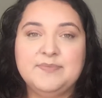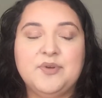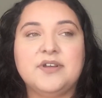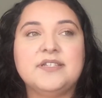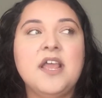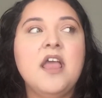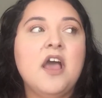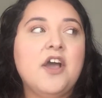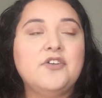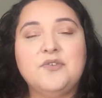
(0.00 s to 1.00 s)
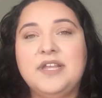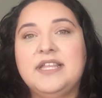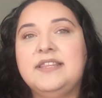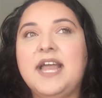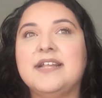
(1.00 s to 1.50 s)
books agree
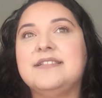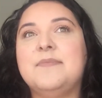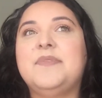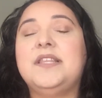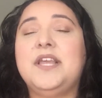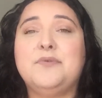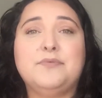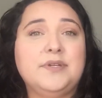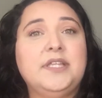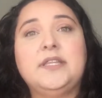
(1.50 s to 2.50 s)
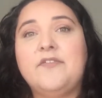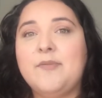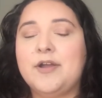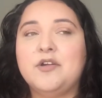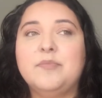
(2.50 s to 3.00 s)
that that's something they really love
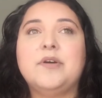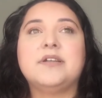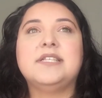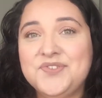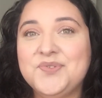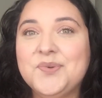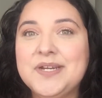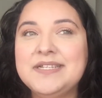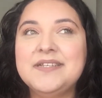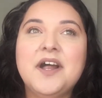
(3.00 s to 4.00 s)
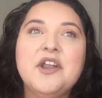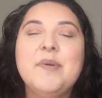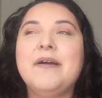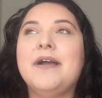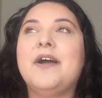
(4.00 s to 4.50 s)
about her books. The story is not
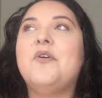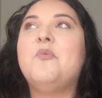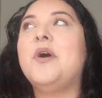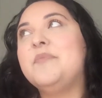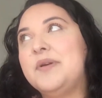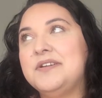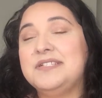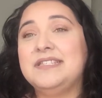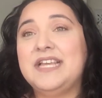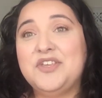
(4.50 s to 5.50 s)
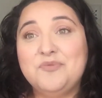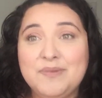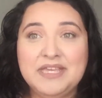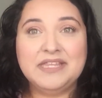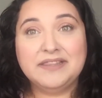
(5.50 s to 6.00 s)
about how one person that you
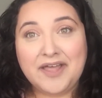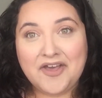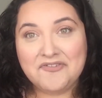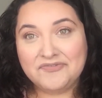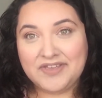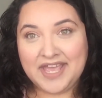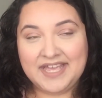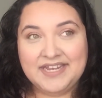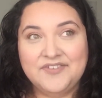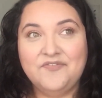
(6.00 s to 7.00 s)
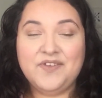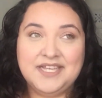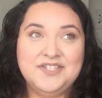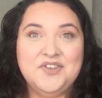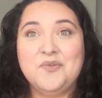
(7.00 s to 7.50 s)
meet and love can
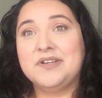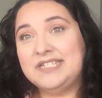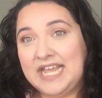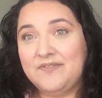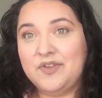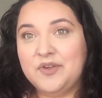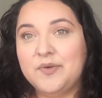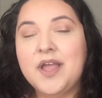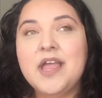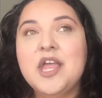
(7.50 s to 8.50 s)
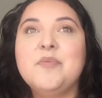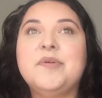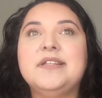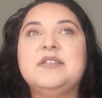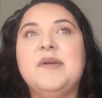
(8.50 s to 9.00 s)
fix you or save you,
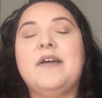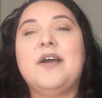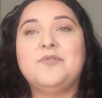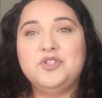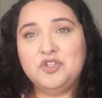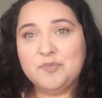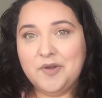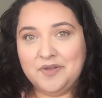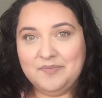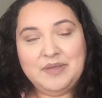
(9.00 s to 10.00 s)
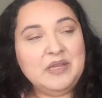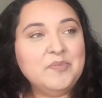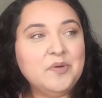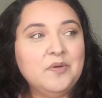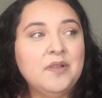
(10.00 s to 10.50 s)
but it's about how two broken
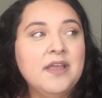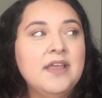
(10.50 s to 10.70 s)
people